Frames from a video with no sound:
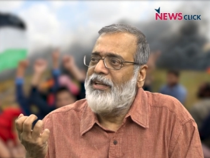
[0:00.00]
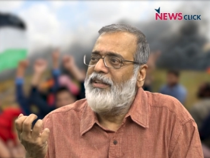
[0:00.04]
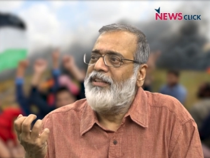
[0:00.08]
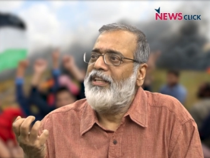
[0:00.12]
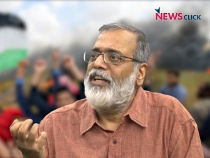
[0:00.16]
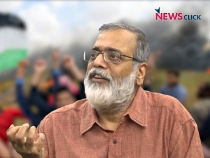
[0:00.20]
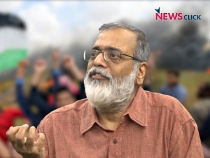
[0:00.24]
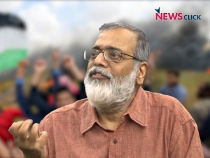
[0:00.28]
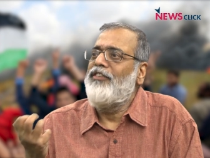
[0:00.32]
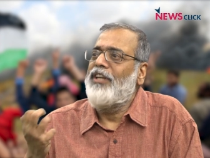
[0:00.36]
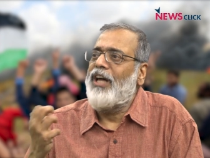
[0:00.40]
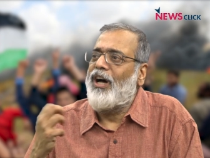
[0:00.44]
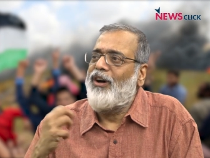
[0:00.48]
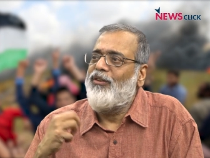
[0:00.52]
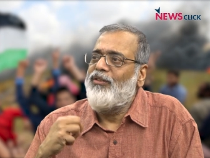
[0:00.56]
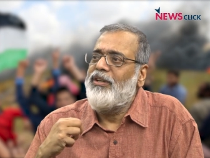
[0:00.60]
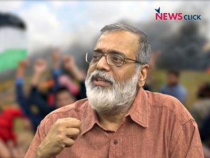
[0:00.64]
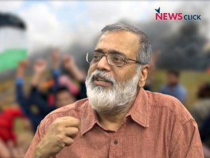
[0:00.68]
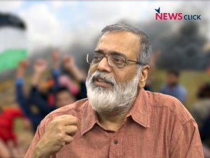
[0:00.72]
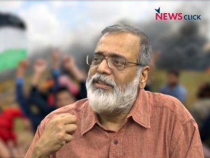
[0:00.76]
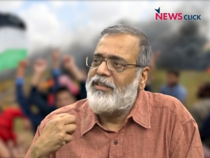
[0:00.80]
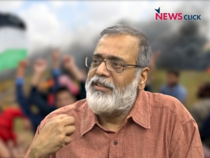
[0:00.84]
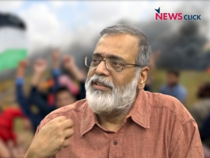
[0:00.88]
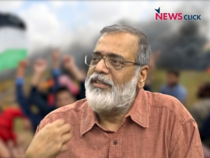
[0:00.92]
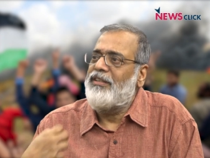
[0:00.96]
They have now
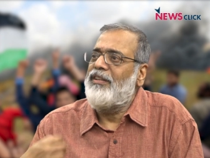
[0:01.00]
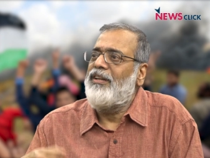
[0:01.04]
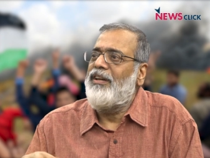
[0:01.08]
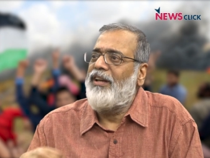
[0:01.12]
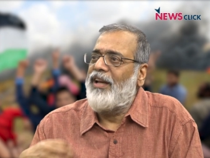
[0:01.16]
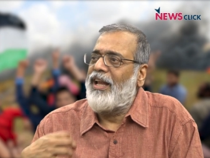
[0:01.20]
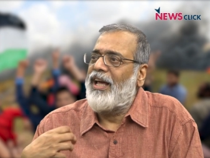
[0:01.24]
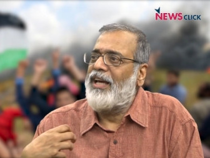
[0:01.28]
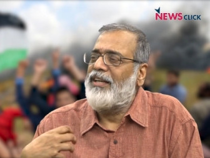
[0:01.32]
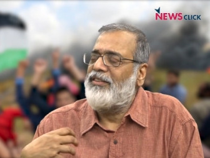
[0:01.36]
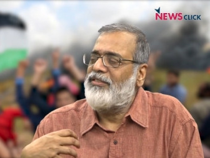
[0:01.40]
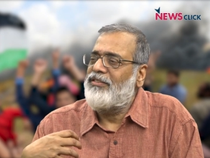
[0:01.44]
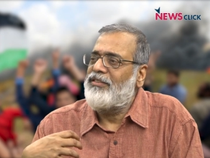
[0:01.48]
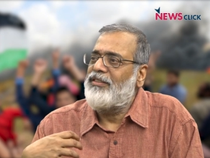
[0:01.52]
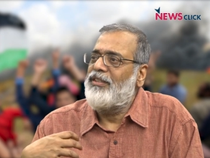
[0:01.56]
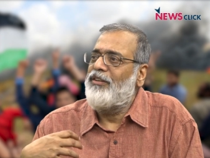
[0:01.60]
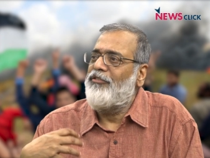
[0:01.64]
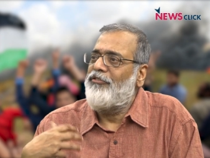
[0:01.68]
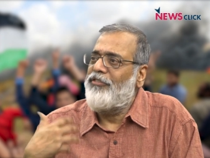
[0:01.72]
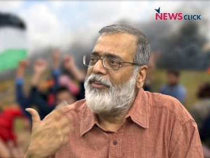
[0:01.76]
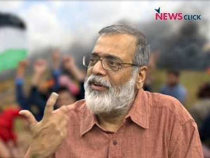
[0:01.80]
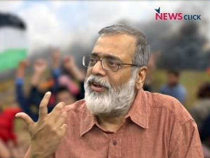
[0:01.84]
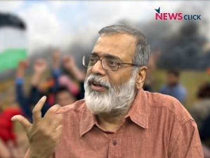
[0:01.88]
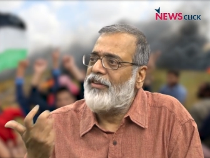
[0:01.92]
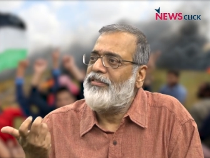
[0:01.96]
internalized the
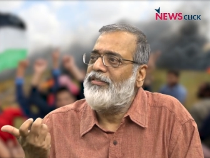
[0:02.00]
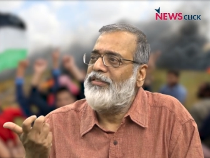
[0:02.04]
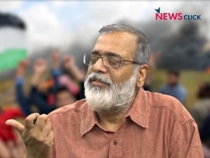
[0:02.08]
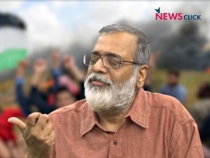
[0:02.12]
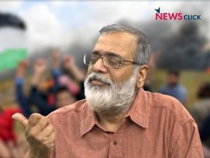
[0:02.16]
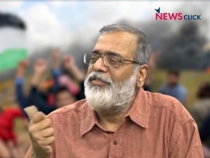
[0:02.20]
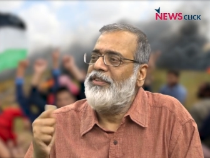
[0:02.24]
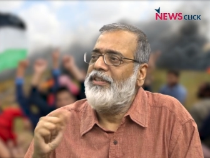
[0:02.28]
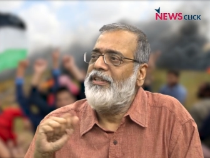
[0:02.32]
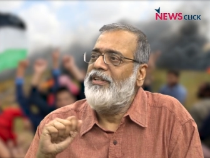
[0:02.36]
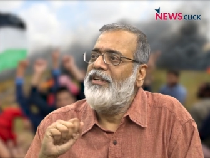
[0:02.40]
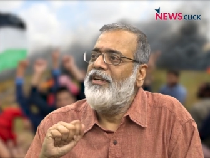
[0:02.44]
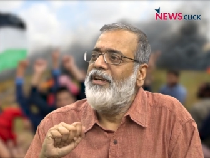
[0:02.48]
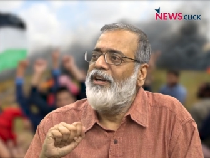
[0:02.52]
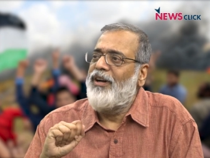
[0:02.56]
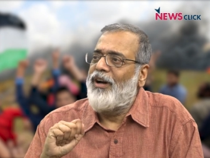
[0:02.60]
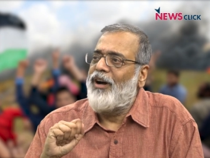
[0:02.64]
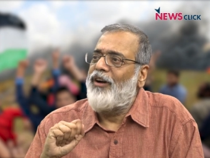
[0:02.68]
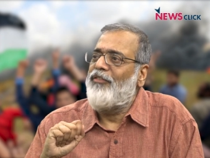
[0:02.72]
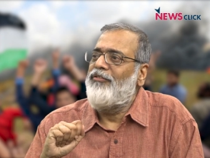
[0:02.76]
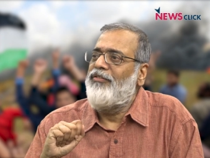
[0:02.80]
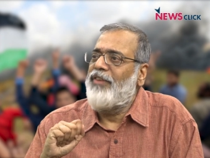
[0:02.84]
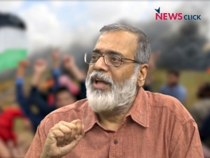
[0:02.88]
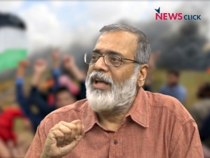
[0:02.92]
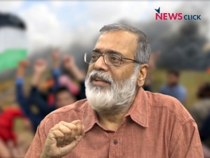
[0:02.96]
philosophy
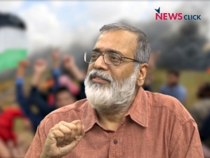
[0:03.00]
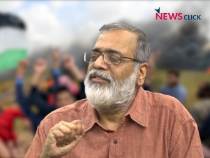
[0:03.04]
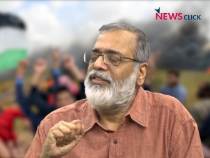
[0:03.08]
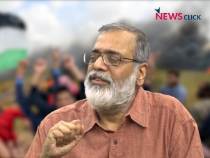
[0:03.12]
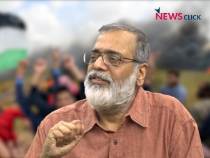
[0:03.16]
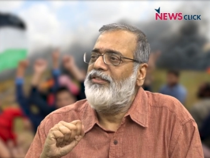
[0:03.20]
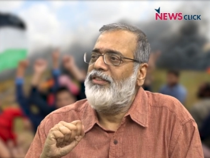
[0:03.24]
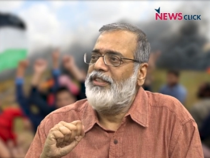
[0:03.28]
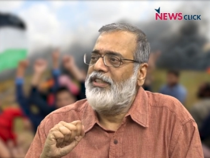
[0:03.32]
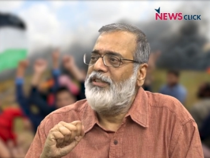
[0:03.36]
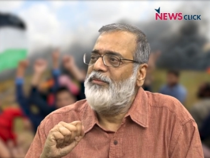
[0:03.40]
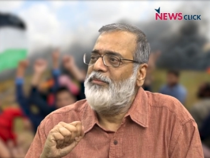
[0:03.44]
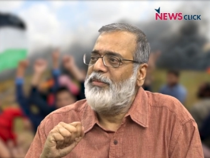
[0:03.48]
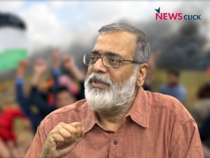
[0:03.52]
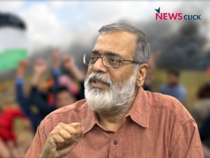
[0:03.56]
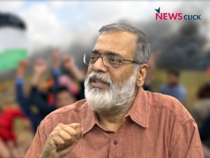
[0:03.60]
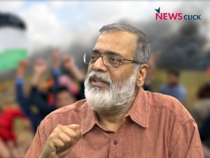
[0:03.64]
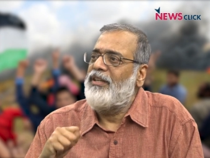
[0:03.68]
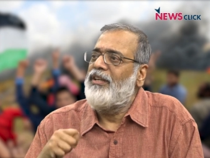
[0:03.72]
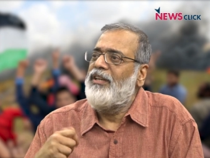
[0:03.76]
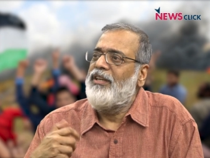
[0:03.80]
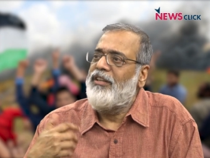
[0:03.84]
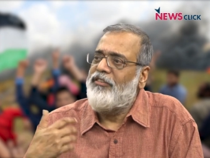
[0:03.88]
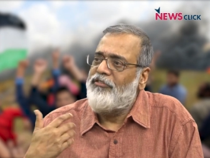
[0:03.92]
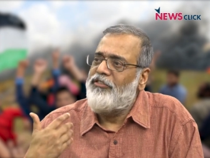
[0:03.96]
of Nazi
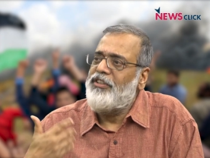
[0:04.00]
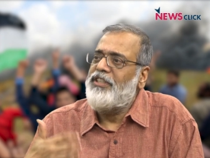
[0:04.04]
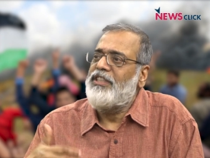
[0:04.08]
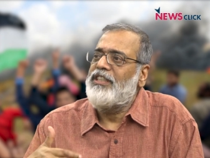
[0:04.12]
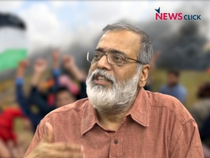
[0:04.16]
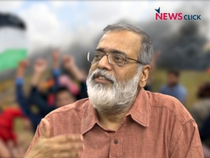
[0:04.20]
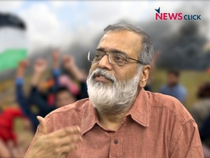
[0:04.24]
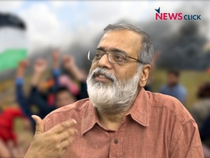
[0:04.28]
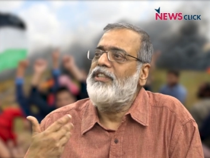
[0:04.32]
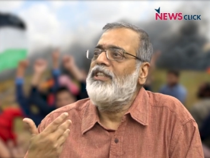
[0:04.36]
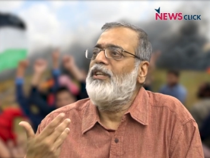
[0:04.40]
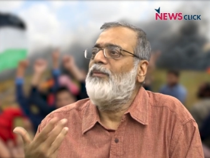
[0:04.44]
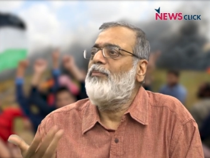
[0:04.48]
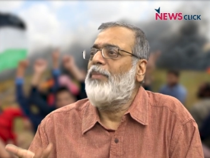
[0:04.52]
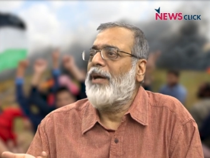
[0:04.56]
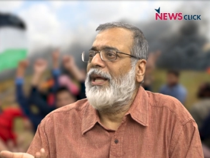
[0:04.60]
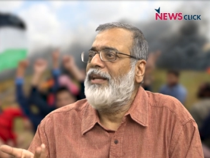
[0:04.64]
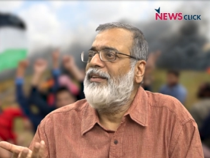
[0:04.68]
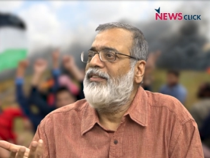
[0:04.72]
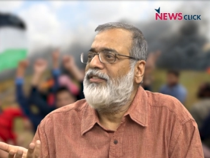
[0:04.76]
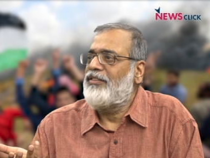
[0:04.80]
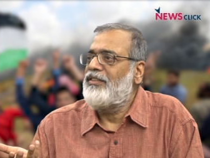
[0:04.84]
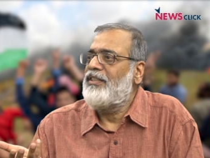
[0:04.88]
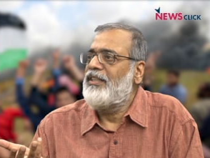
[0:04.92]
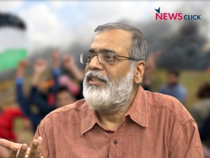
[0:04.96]
Germany vis-a-vis the
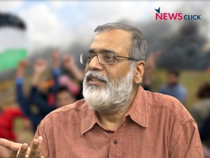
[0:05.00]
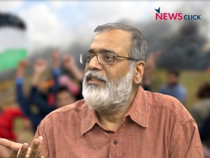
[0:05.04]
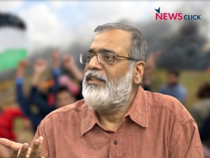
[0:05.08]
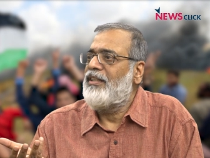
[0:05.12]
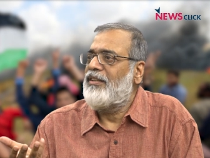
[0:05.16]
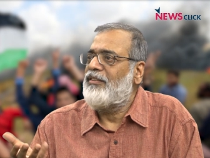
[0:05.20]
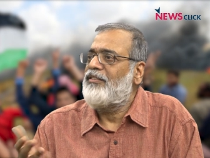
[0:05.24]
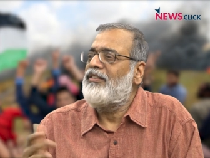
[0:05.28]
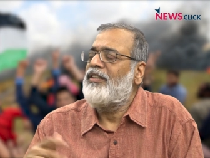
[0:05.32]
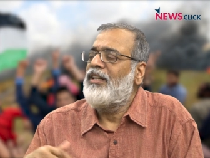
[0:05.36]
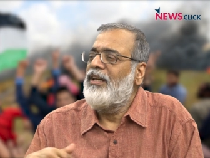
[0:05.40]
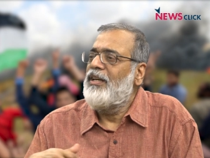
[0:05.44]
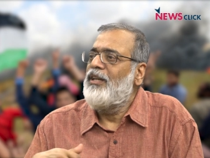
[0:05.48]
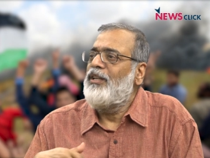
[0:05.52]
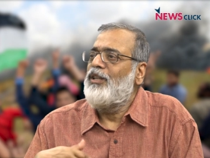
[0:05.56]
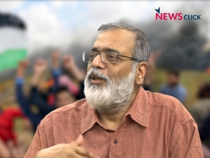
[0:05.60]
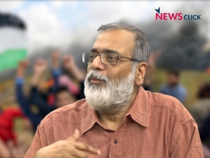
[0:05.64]
Palestinians.